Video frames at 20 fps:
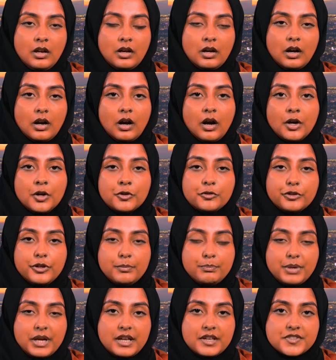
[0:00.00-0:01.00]
A
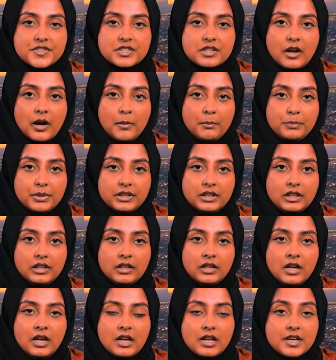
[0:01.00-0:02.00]
Hungary-based
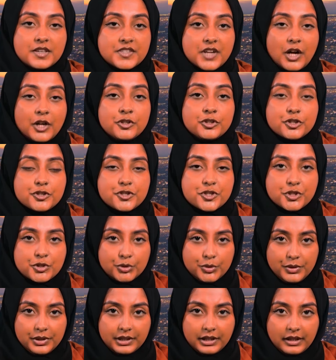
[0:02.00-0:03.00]
company is under
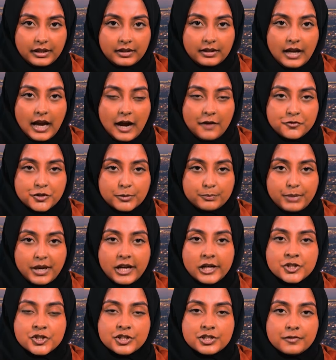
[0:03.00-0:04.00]
scrutiny after
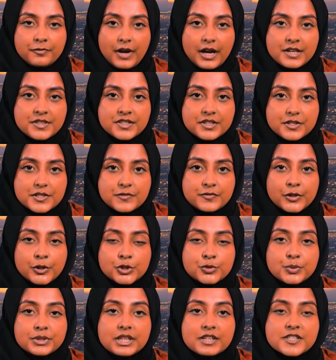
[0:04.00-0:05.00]
pager devices
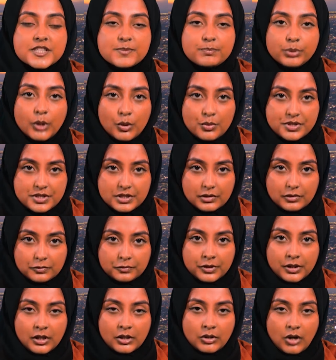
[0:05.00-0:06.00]
filled with explosive
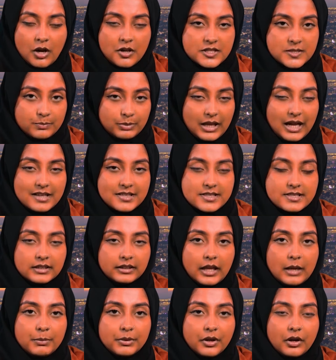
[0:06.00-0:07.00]
caused blasts in
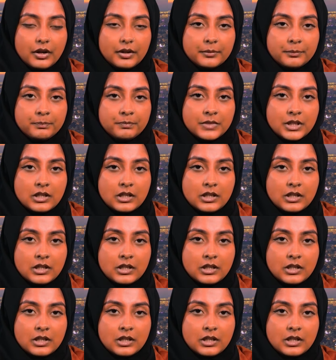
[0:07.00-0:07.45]
Lebanon.